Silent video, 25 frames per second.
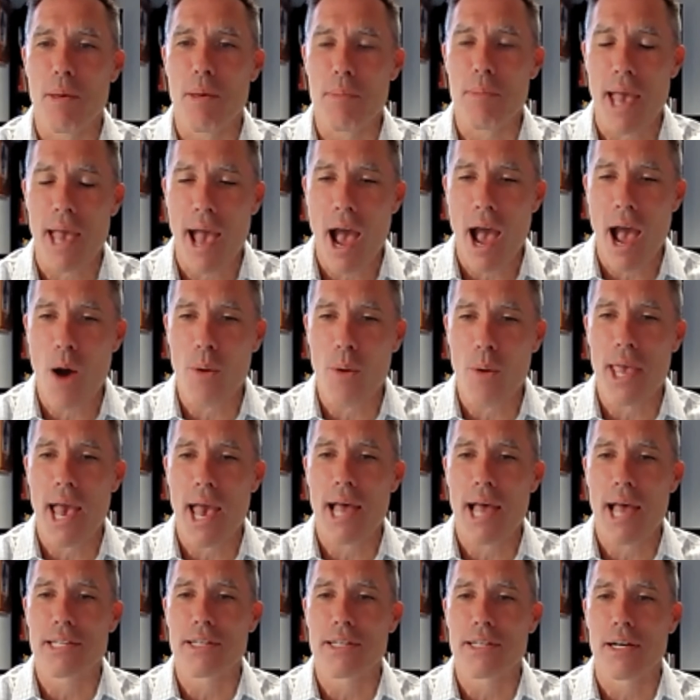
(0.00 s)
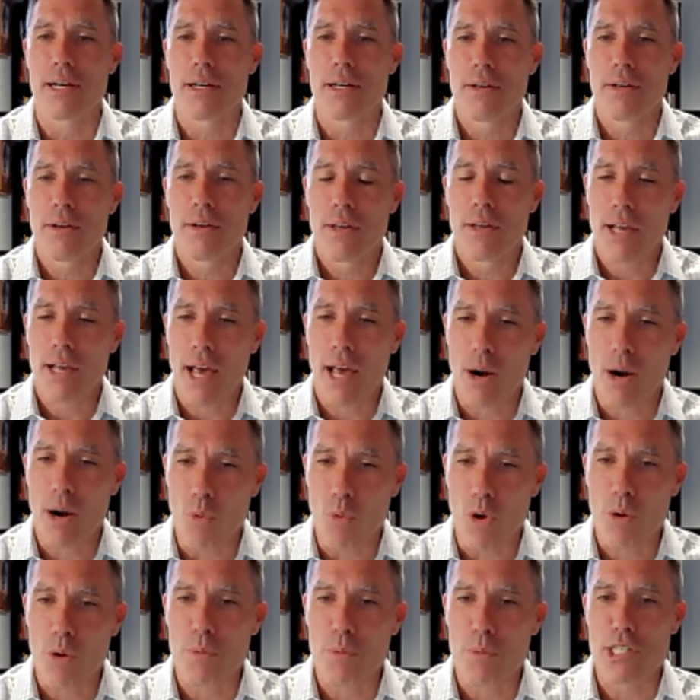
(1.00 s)
of maybe how he had to kind
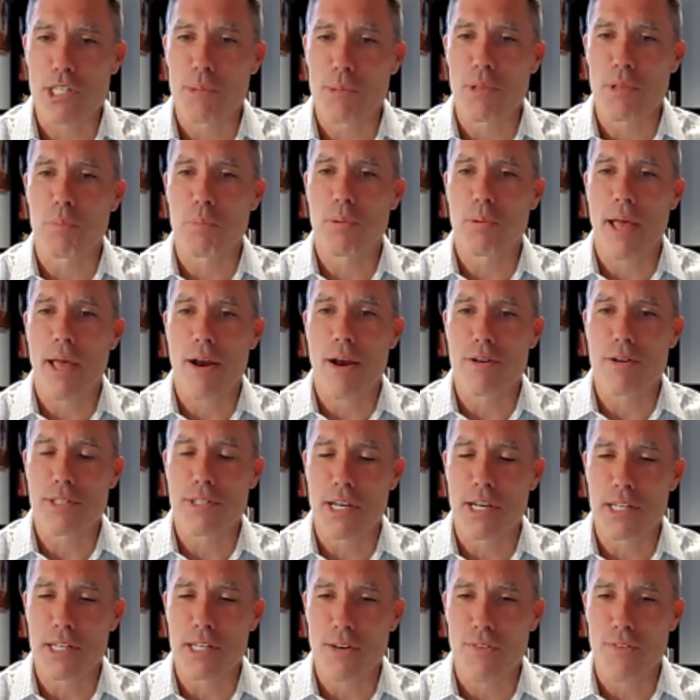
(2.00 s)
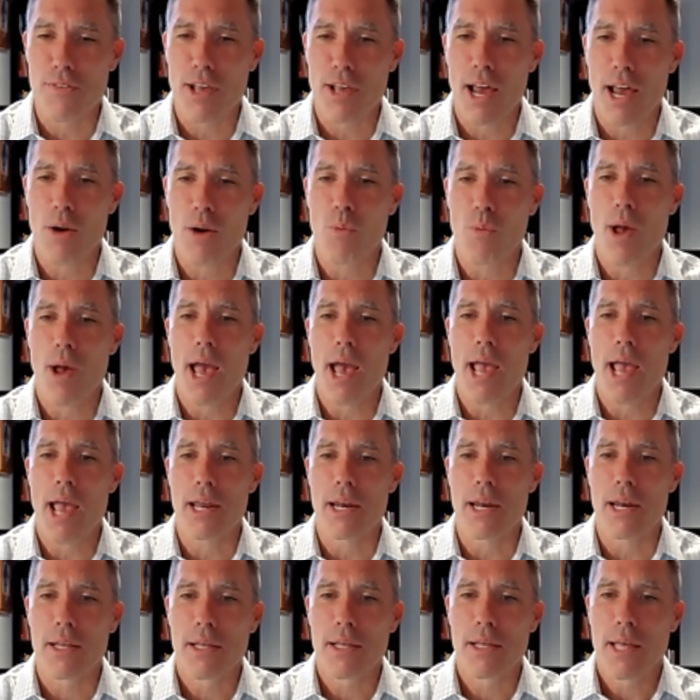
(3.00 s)
of work with some of the players in a different kind of
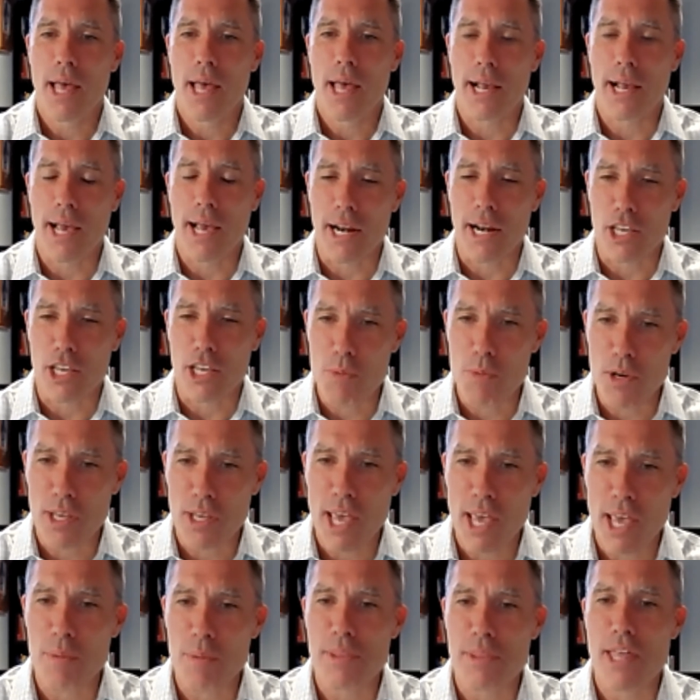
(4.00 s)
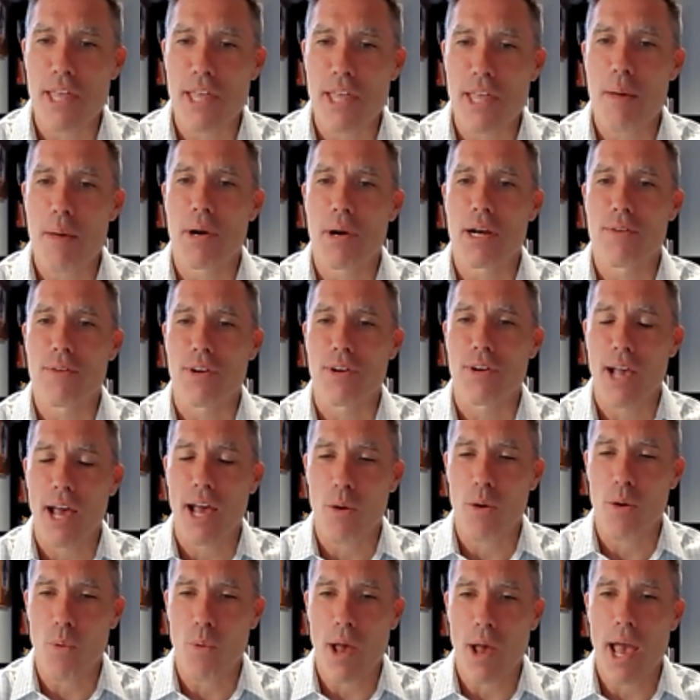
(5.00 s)
way and kind of communicate with them in a different
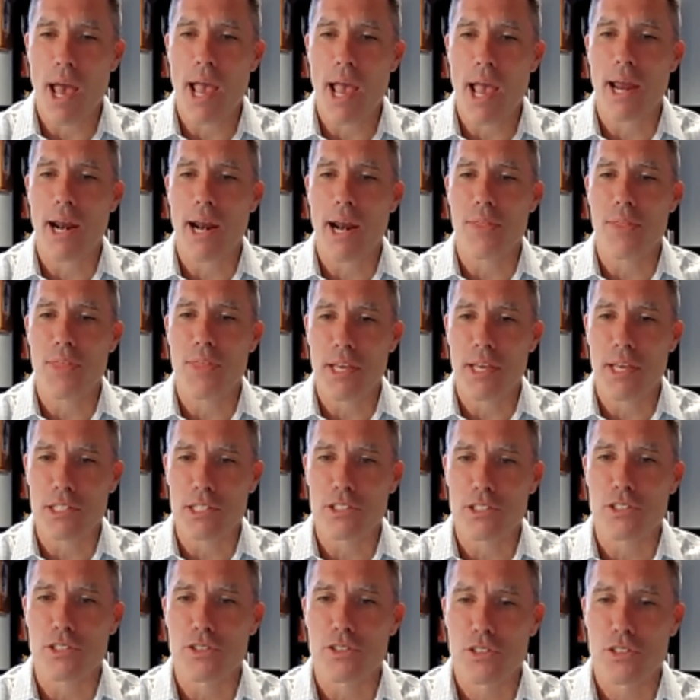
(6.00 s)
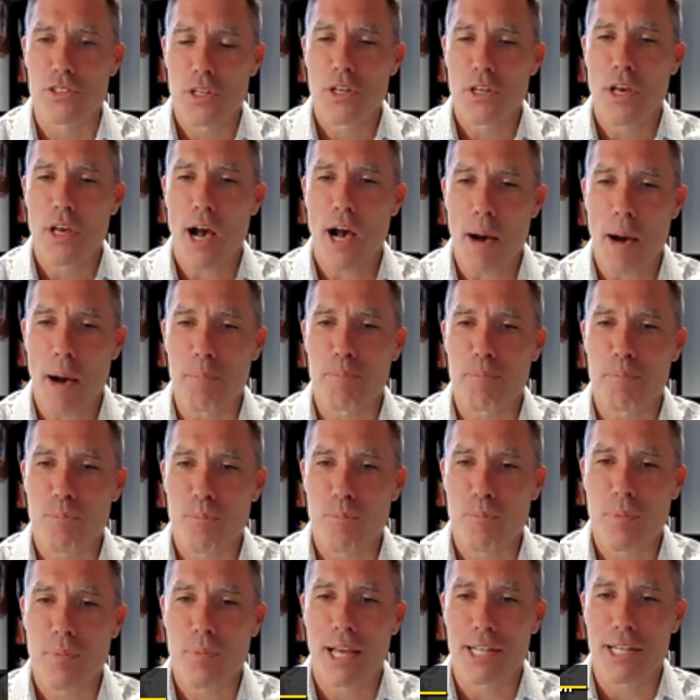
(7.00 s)
kind of way. And I think
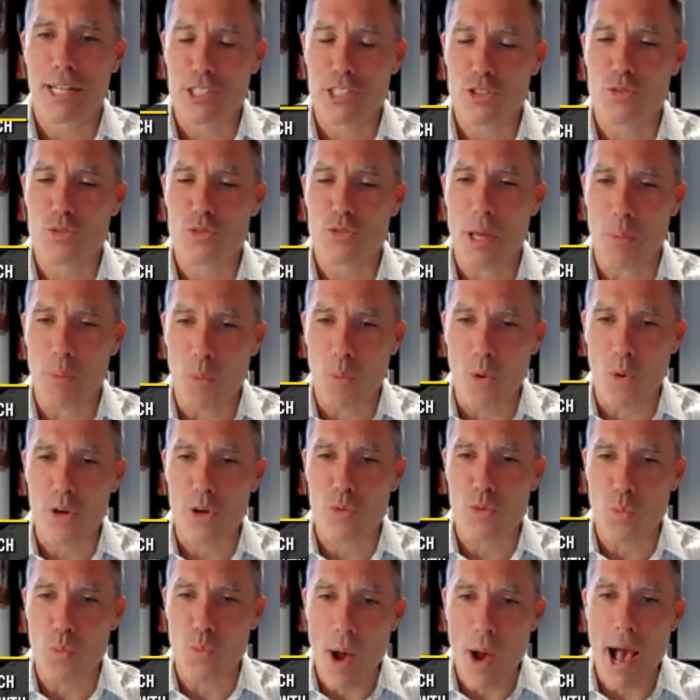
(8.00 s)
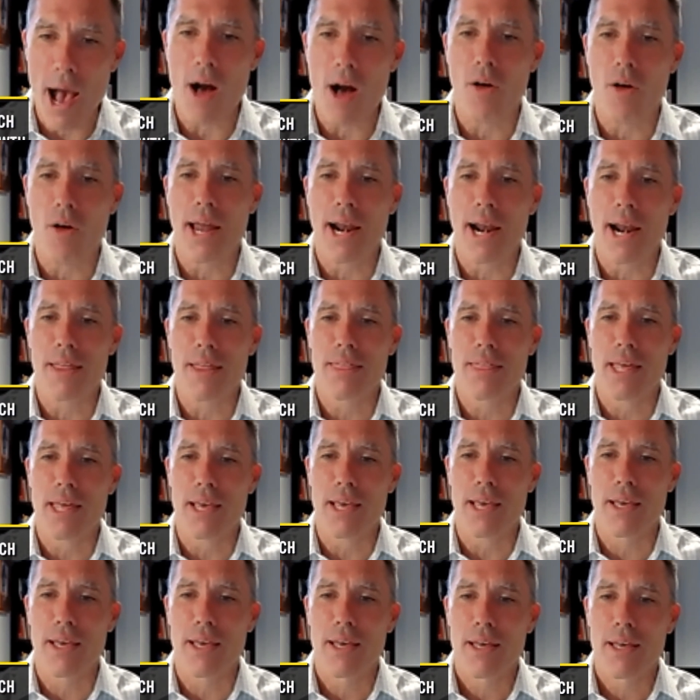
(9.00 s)
it worked well. And I
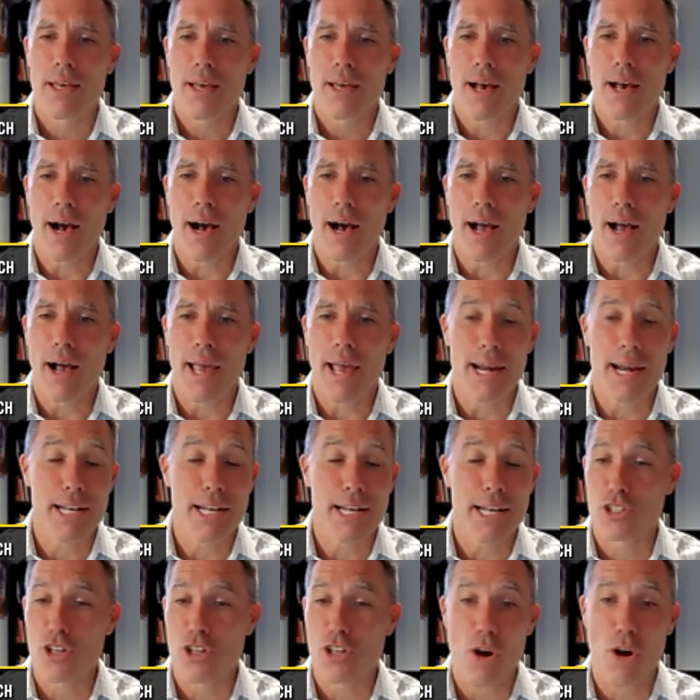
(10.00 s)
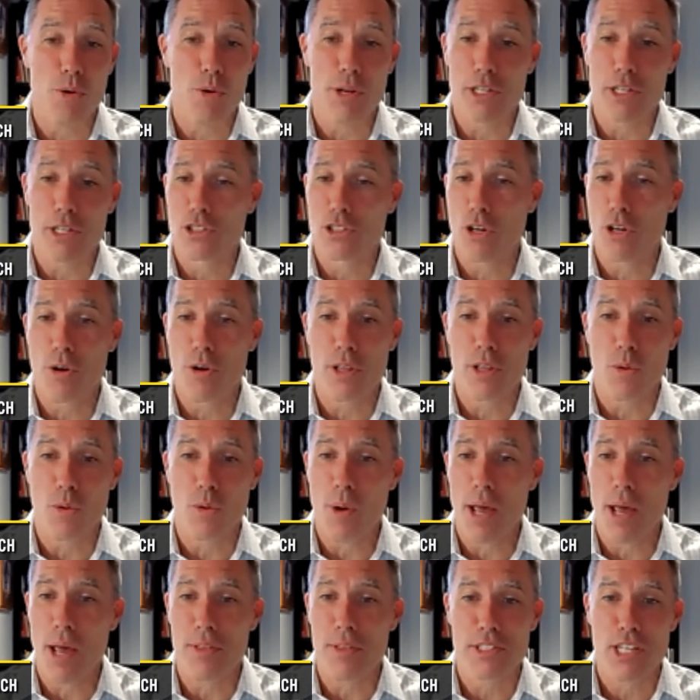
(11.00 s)
think, and it showed in the
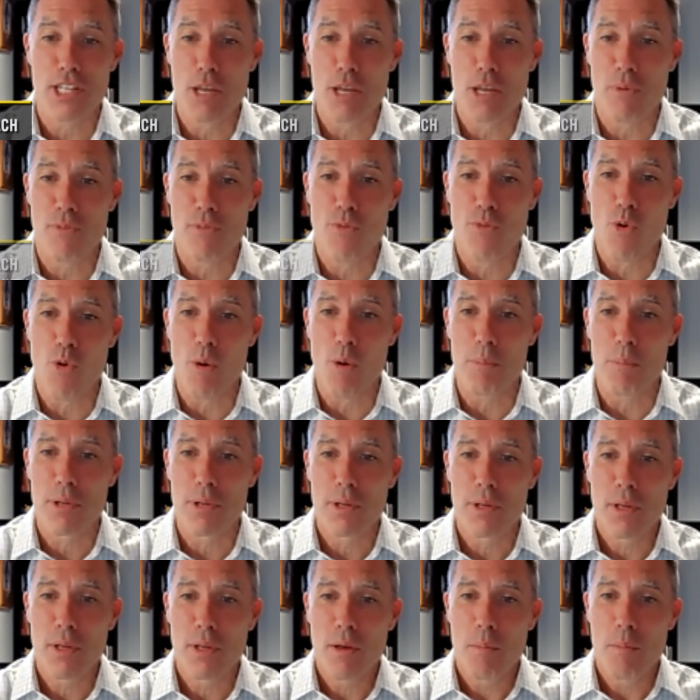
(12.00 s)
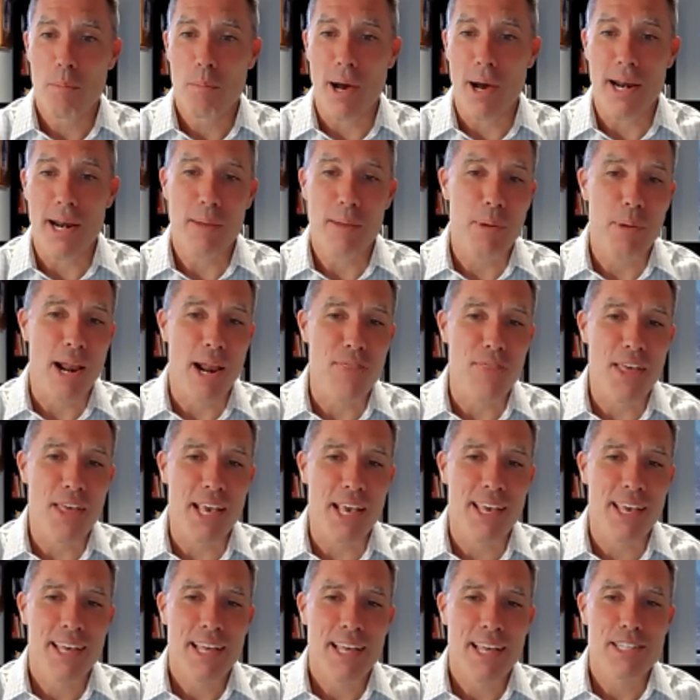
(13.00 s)
way the team performed. But I
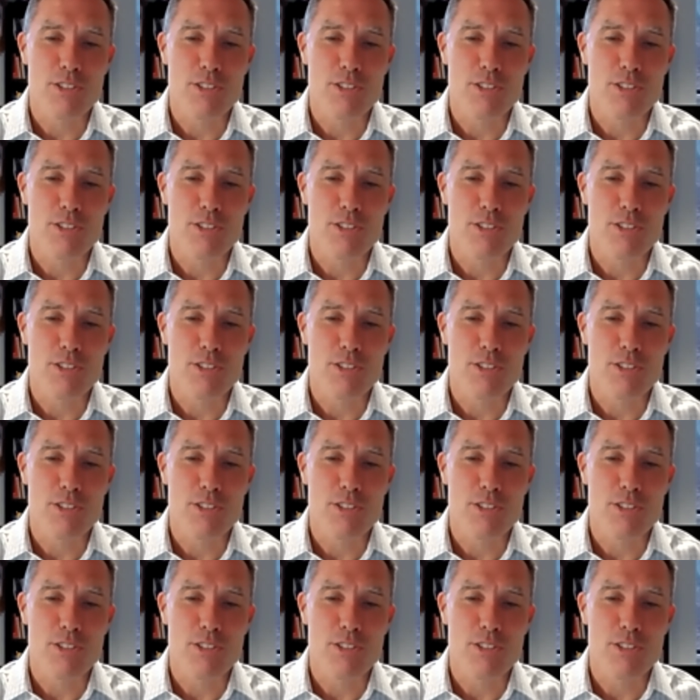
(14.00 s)
think